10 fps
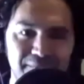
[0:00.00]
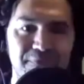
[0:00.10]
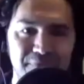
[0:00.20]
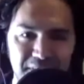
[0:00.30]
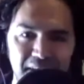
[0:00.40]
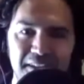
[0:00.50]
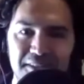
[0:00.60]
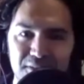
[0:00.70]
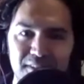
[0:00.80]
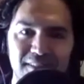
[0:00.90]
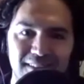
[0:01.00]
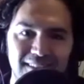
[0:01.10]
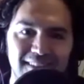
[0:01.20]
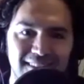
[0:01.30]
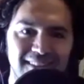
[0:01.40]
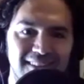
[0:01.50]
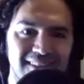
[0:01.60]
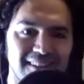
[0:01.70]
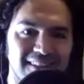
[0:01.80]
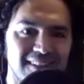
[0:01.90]
and the little music. Like, please
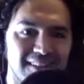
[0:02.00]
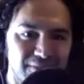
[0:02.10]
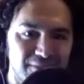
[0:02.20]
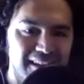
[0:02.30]
go on. Right,